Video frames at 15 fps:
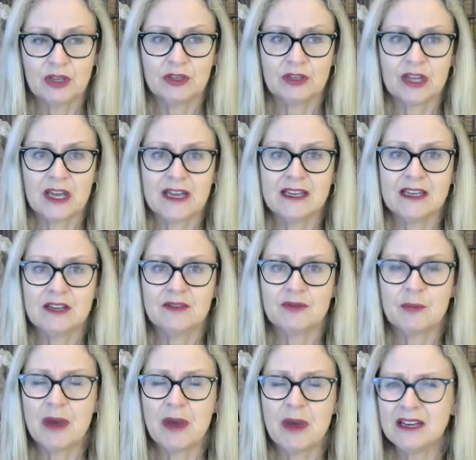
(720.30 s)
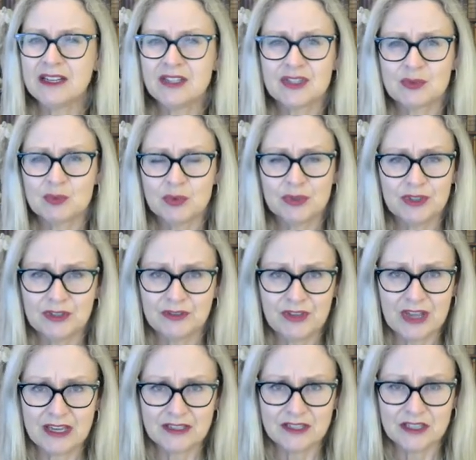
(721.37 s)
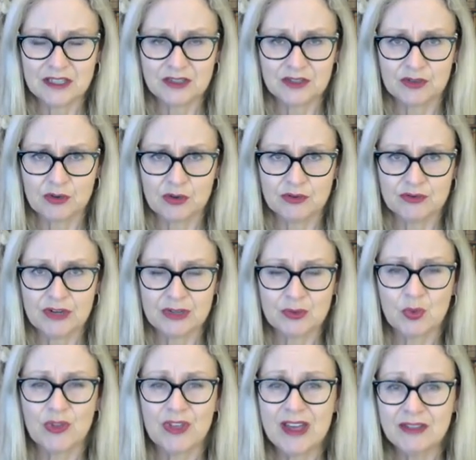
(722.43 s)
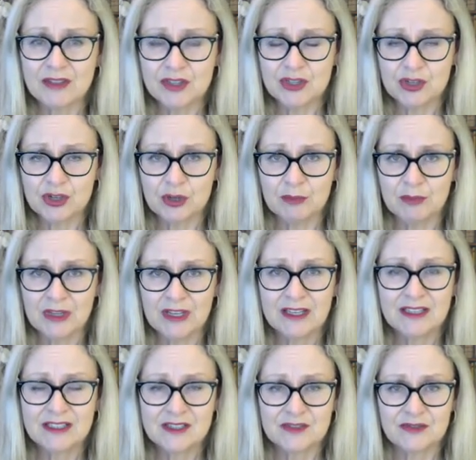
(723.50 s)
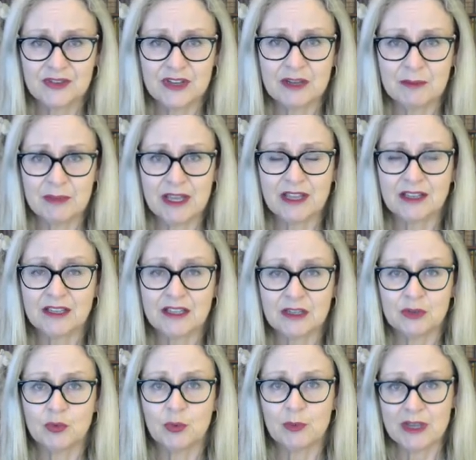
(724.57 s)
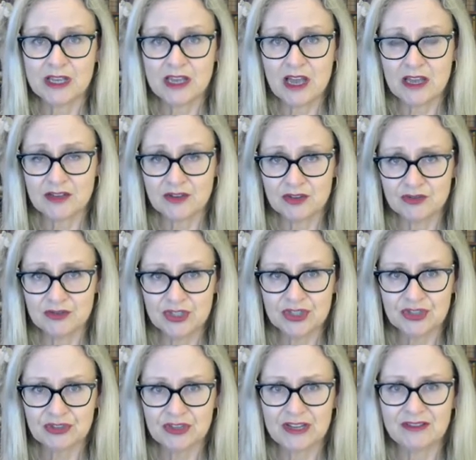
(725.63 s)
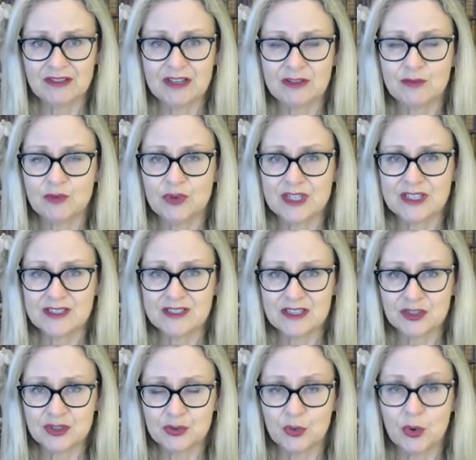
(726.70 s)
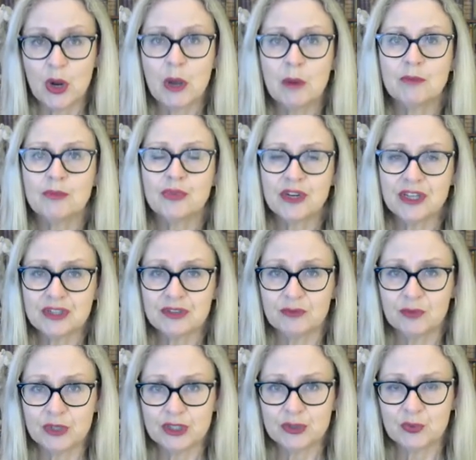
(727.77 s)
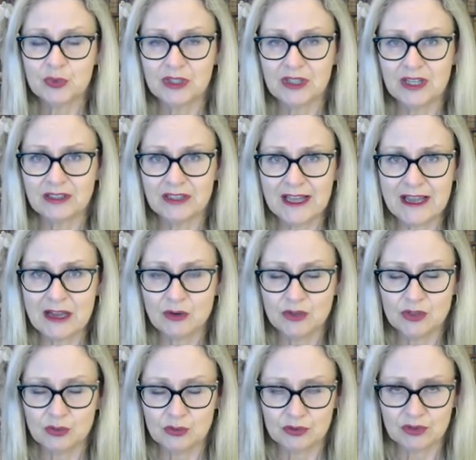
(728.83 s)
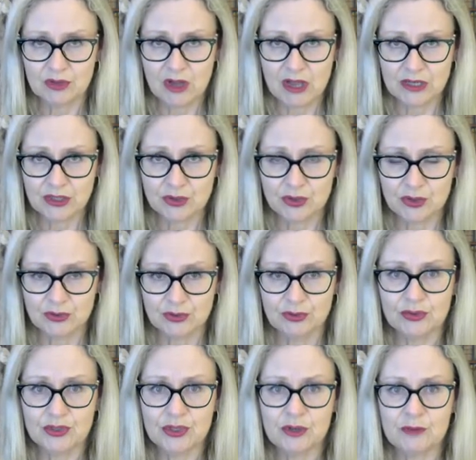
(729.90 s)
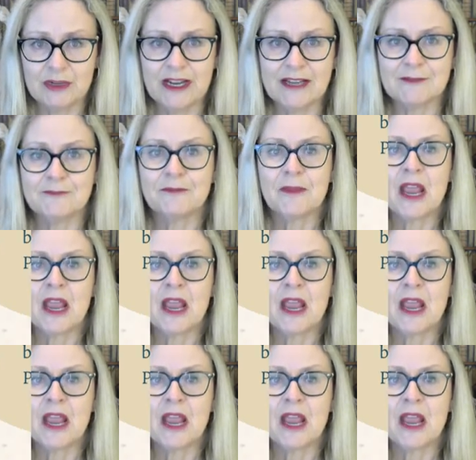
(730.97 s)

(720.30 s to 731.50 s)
Okay, if the party just wouldn't have entered into the contract without the term, it's a fair bet it will be a condition and therefore essential breach of which will allow your client to terminate. The